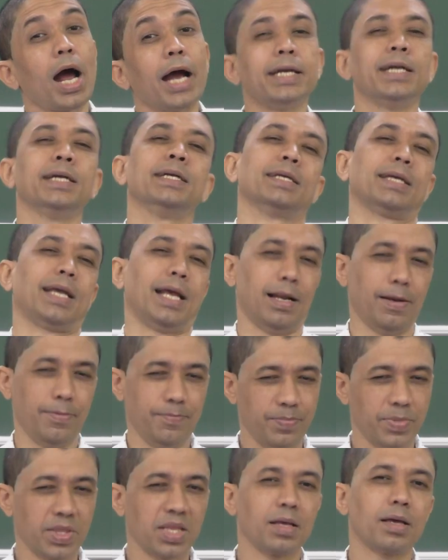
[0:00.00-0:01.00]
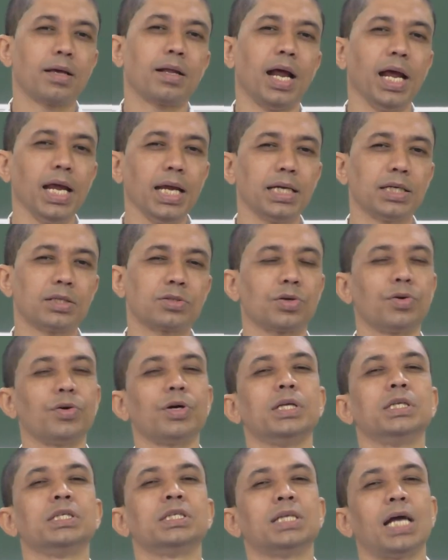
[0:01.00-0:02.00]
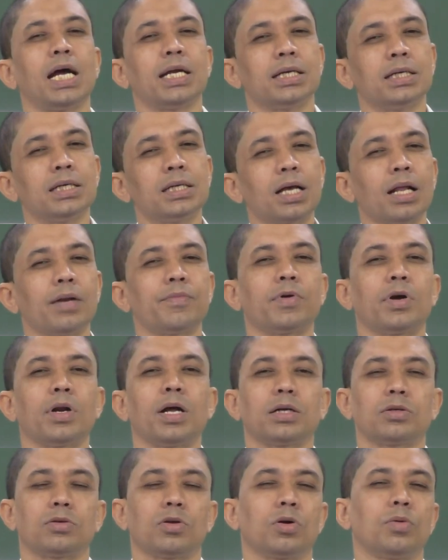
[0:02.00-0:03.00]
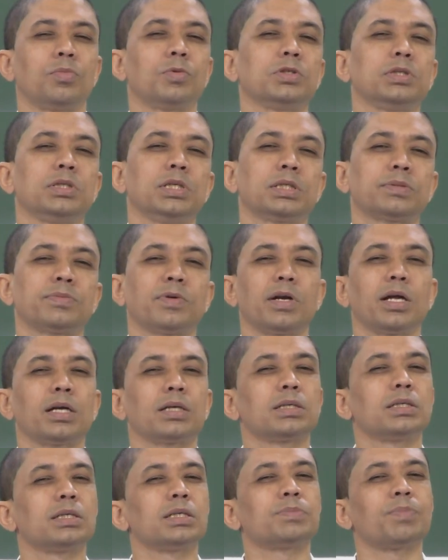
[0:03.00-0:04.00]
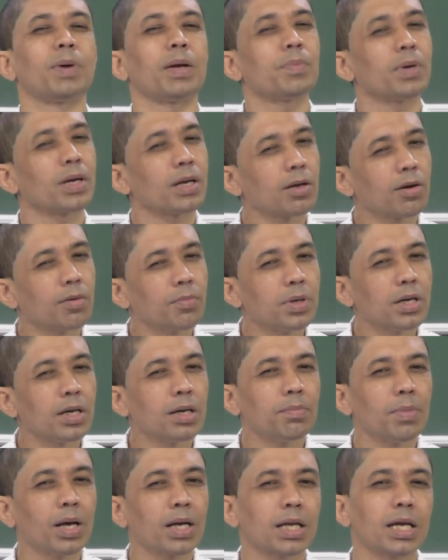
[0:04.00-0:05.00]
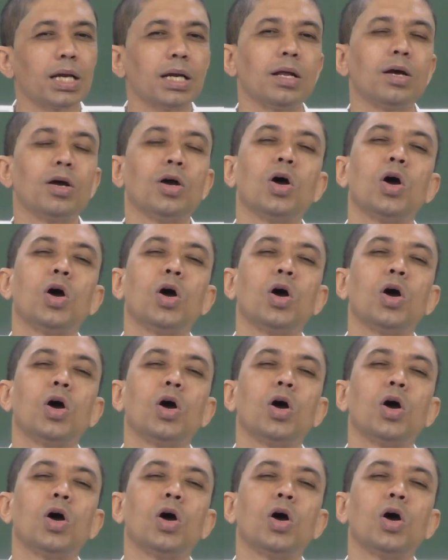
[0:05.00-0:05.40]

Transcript: identical right. So, when it is identical product or homogeneous product it is perfectly competitive market,